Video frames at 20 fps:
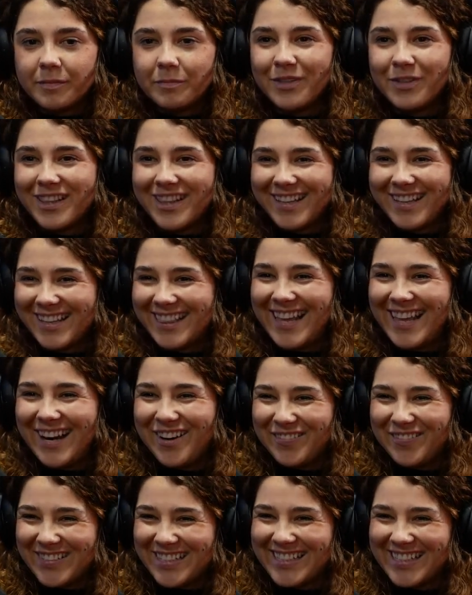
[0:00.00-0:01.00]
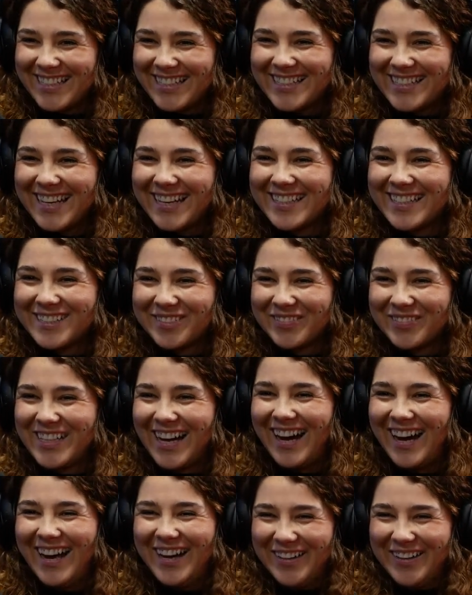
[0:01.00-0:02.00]
But that obviously takes some
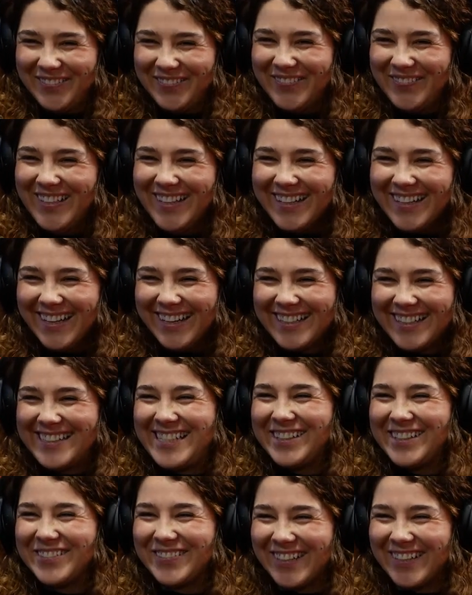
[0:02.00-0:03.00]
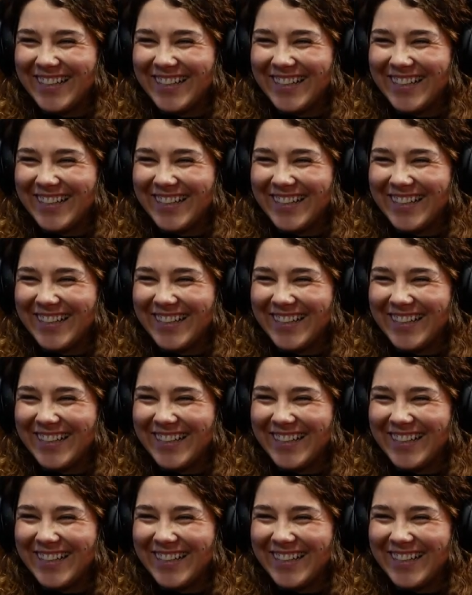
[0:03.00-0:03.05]
time to